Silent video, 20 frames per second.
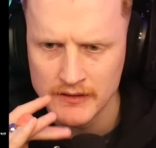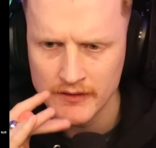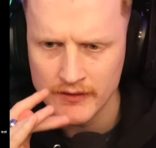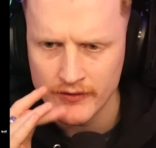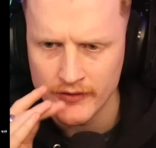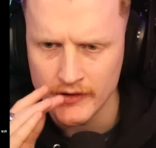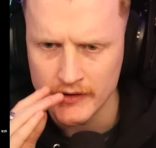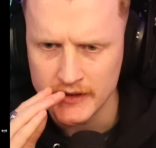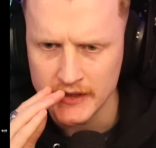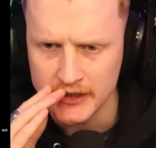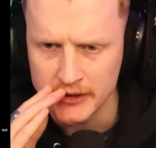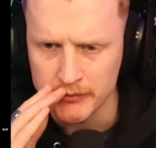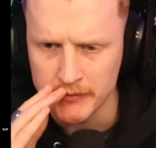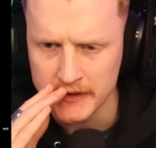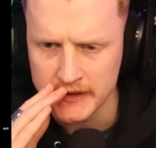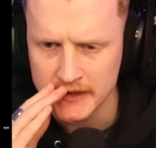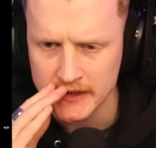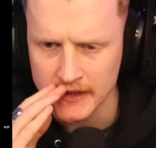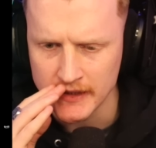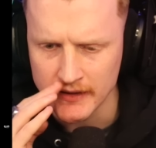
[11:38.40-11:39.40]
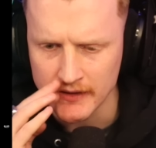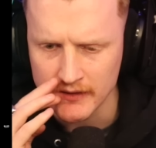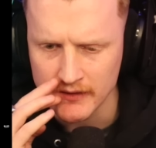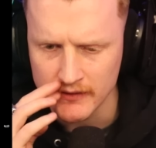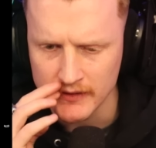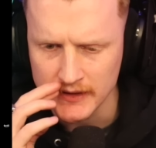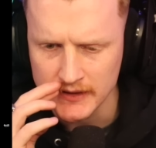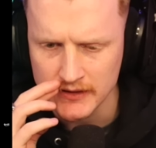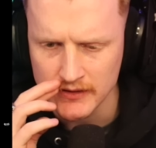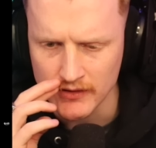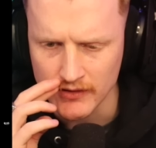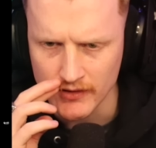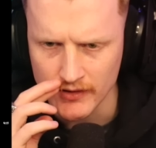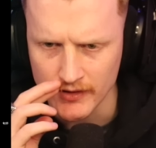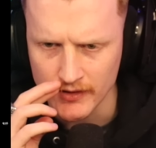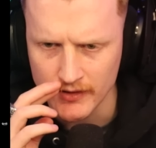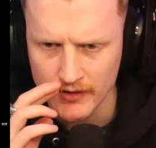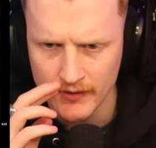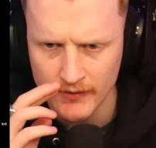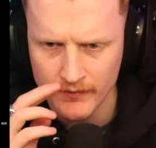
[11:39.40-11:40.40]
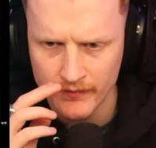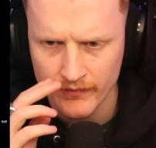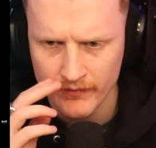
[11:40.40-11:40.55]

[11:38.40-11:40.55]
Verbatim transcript: Footage missing. Oh, that's not good.